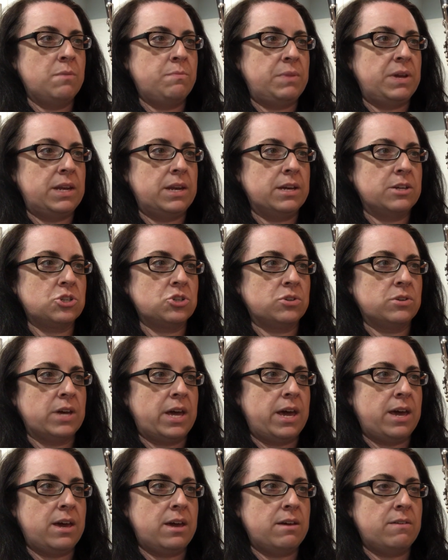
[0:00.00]
B natural,
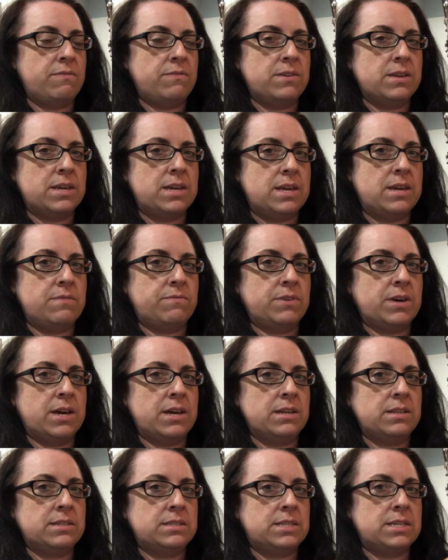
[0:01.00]
F, E
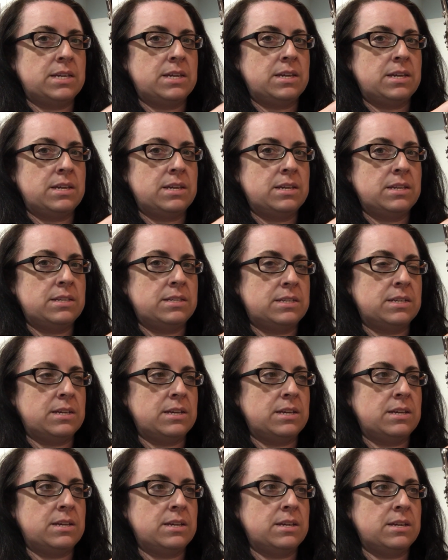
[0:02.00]
flat, D,
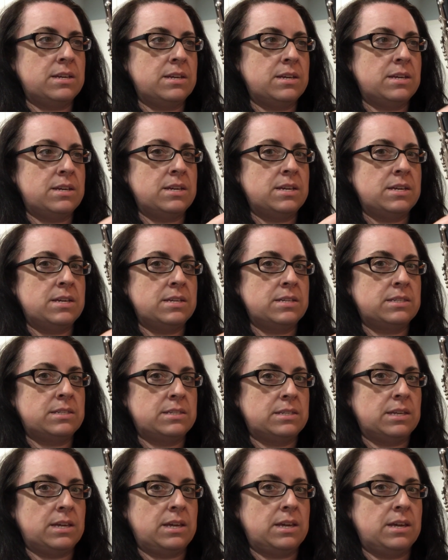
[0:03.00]
D,
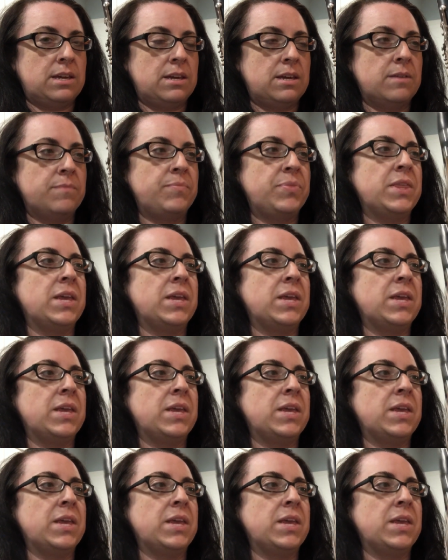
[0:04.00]
C.